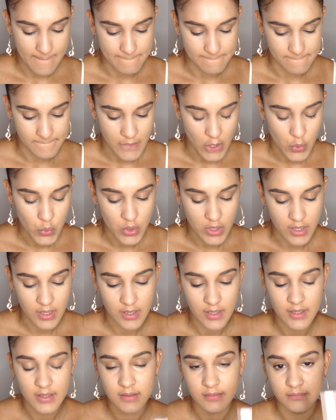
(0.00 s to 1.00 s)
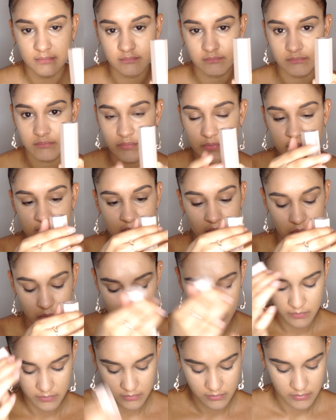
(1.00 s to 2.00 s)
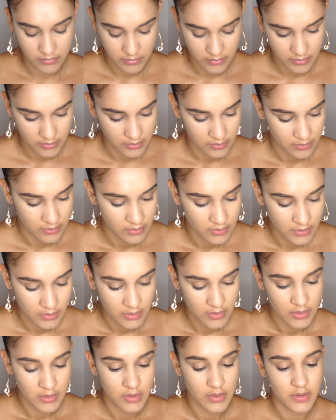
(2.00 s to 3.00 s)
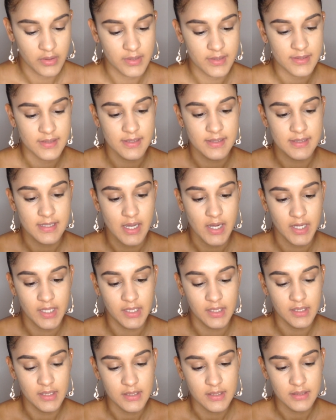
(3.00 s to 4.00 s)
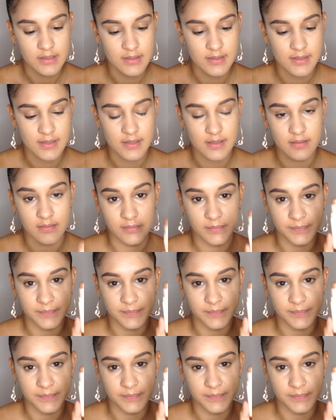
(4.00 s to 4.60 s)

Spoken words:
Mocha. So this is how it looks.